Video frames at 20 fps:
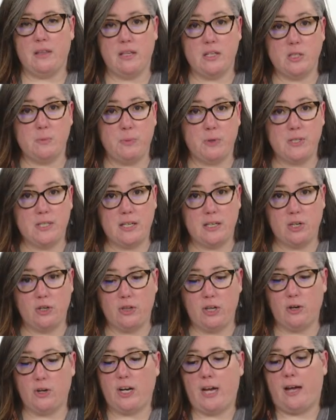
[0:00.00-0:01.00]
this
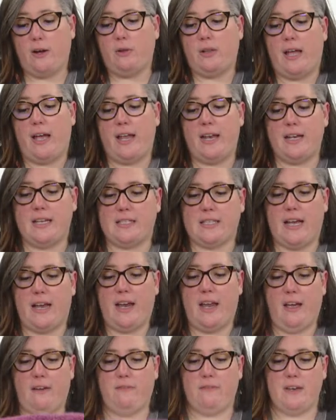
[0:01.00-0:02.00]
particular cowlette is I
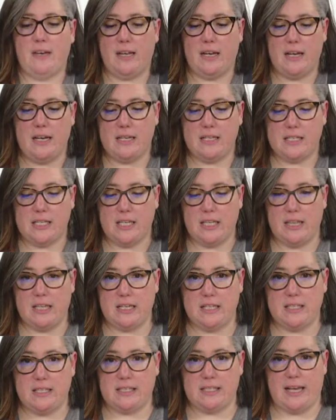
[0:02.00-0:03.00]
have knit it to
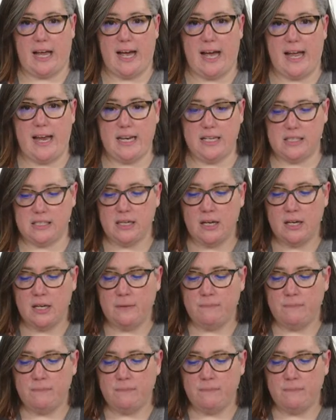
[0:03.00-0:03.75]
this size.